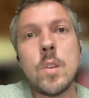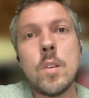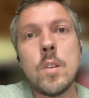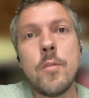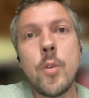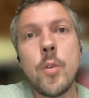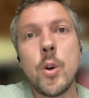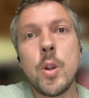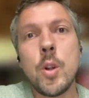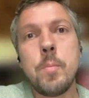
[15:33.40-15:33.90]

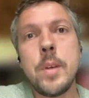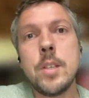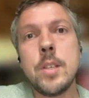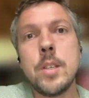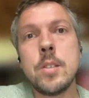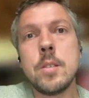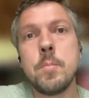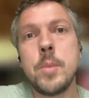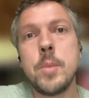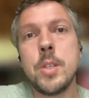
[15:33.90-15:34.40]
further
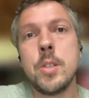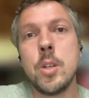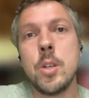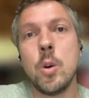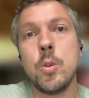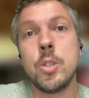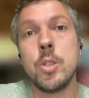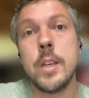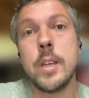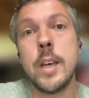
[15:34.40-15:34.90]
peace
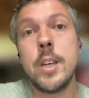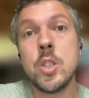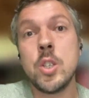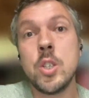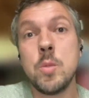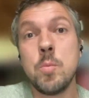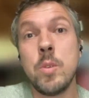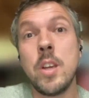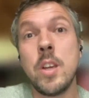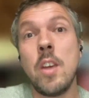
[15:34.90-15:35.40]

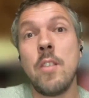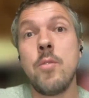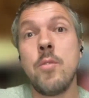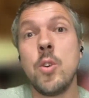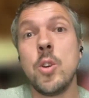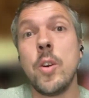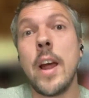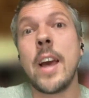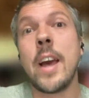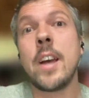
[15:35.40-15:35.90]
negotiations, bringing
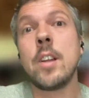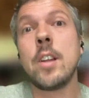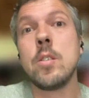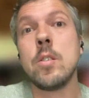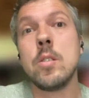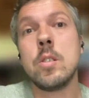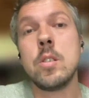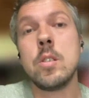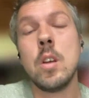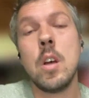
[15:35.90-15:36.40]
further
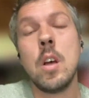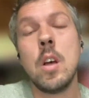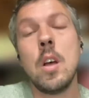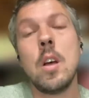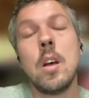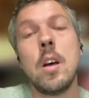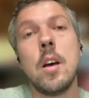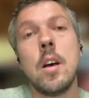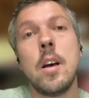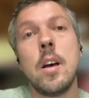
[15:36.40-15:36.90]
actors
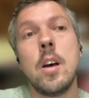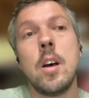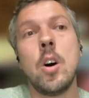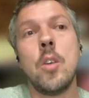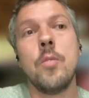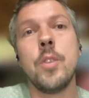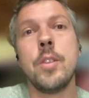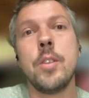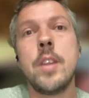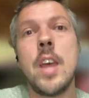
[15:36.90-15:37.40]

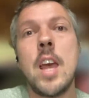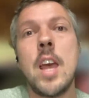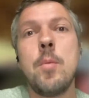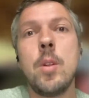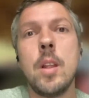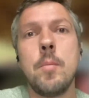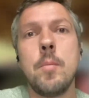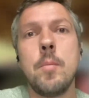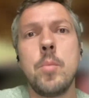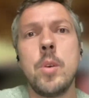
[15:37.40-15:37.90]
on the
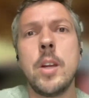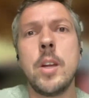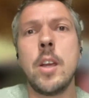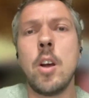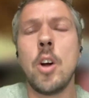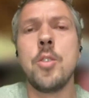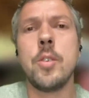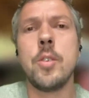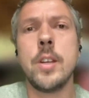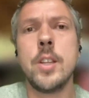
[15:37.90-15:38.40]
table and bringing
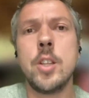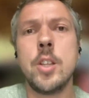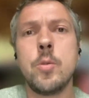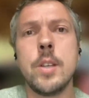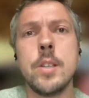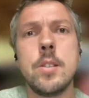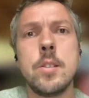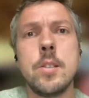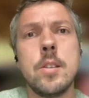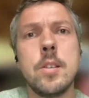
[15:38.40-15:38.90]
other
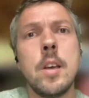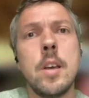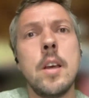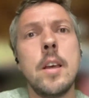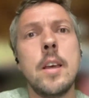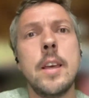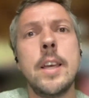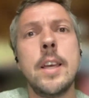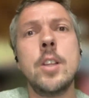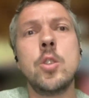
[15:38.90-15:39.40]
interests
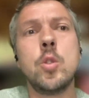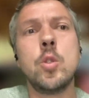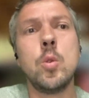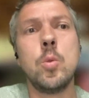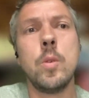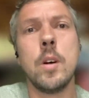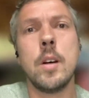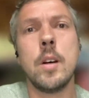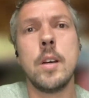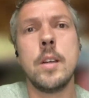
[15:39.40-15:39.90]

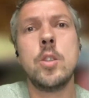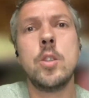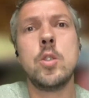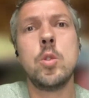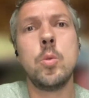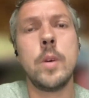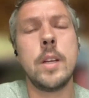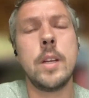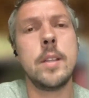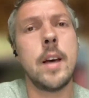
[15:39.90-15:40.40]
into
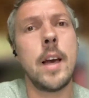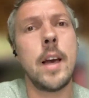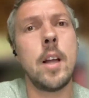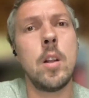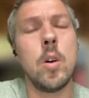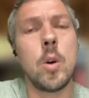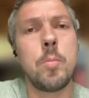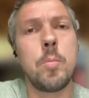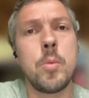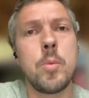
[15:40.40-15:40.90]
a
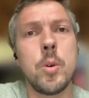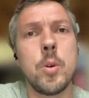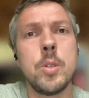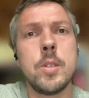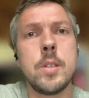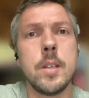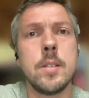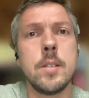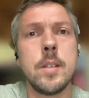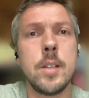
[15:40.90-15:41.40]
dialogue
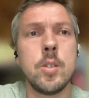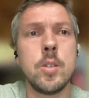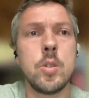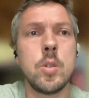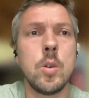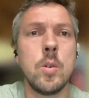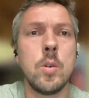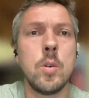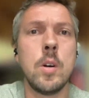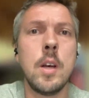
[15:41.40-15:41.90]
process. And
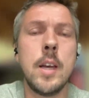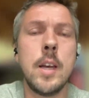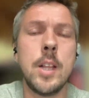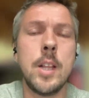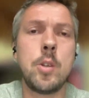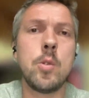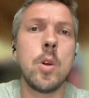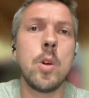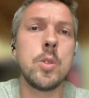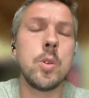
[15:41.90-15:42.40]
so
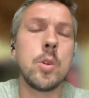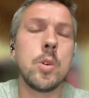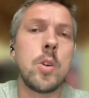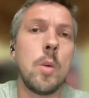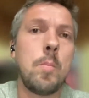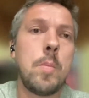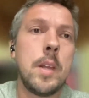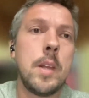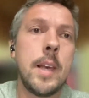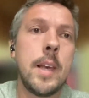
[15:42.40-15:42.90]
it could also
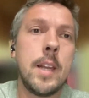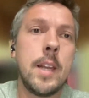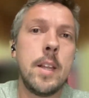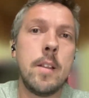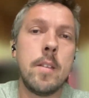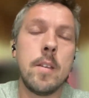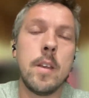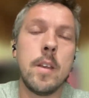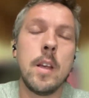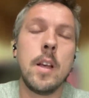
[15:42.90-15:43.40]
complicate
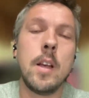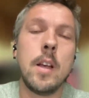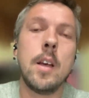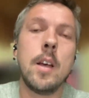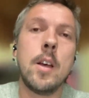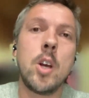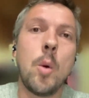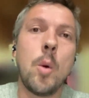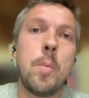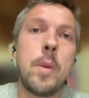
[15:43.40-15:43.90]
it
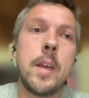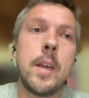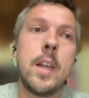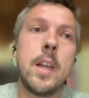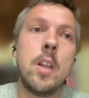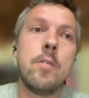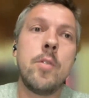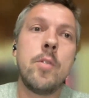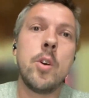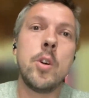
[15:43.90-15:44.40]

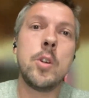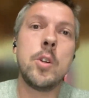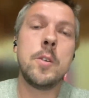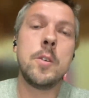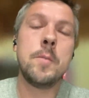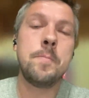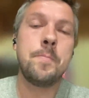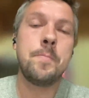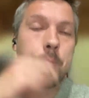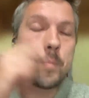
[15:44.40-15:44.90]

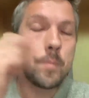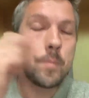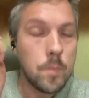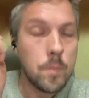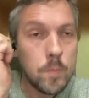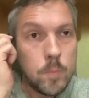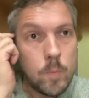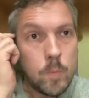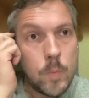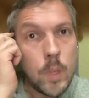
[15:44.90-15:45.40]
further.
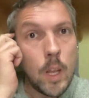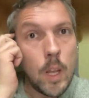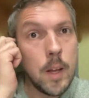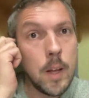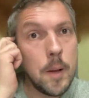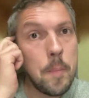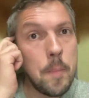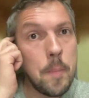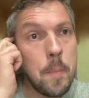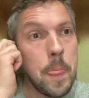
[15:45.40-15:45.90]

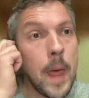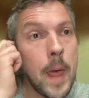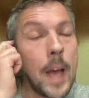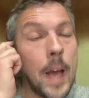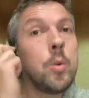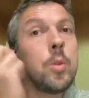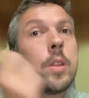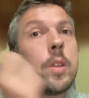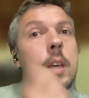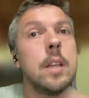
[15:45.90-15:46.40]
I
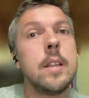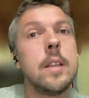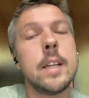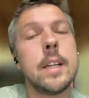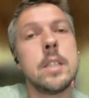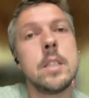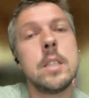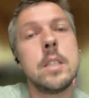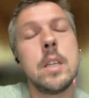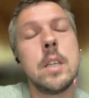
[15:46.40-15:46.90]
do think
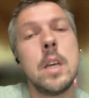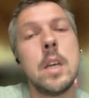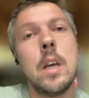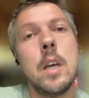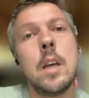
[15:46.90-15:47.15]
that